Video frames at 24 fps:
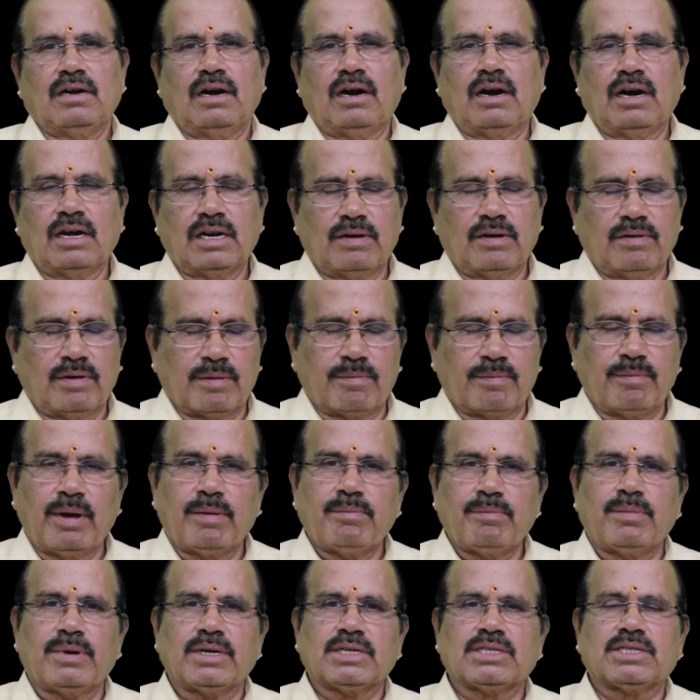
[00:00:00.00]
all our
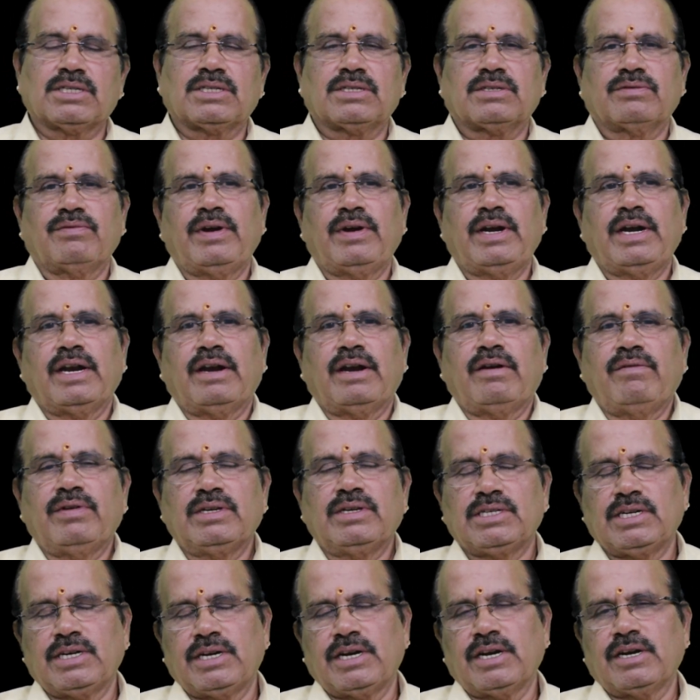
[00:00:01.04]
members went and
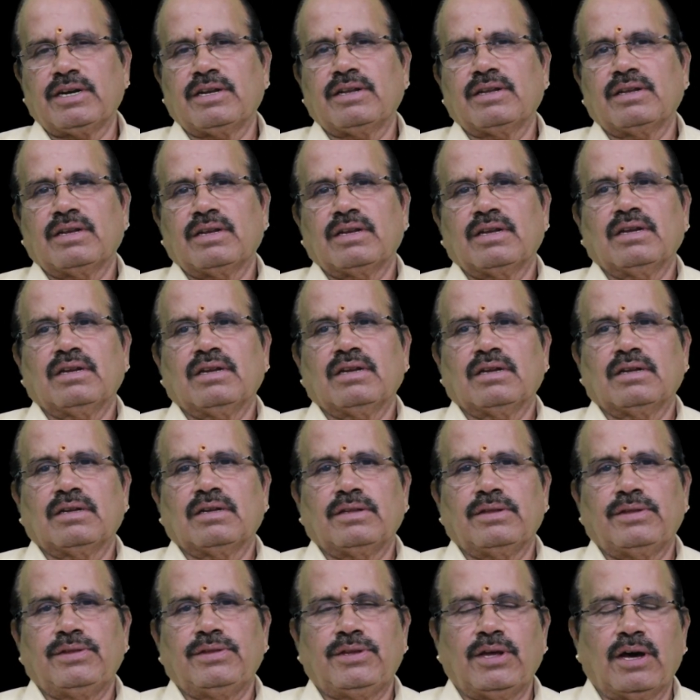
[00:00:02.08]
visited
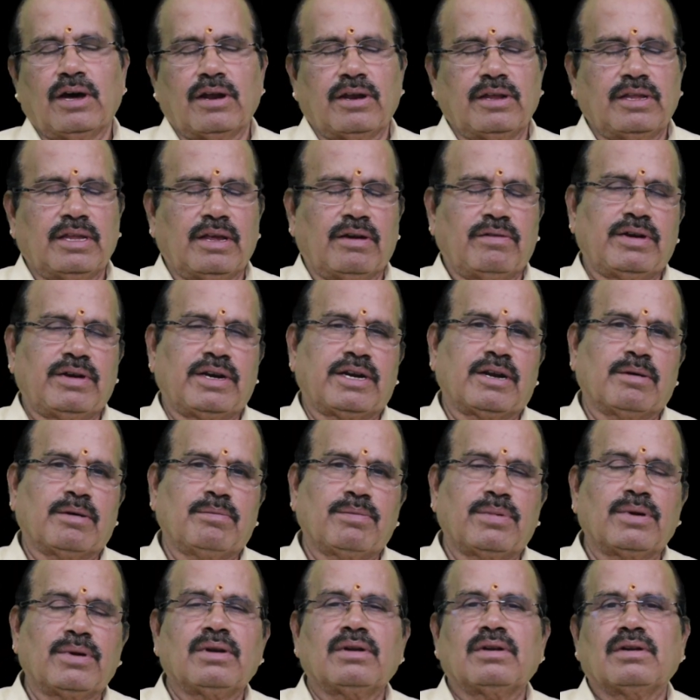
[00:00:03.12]
Dhari Devi
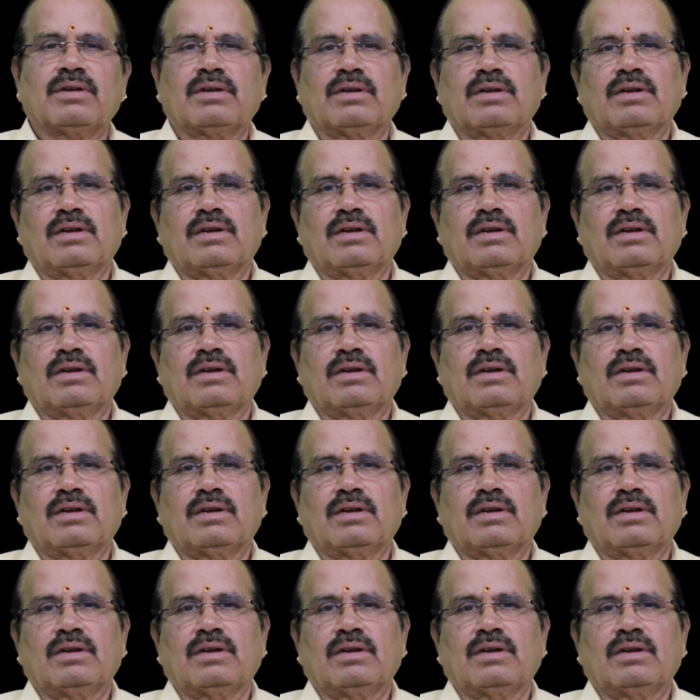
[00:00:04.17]
temple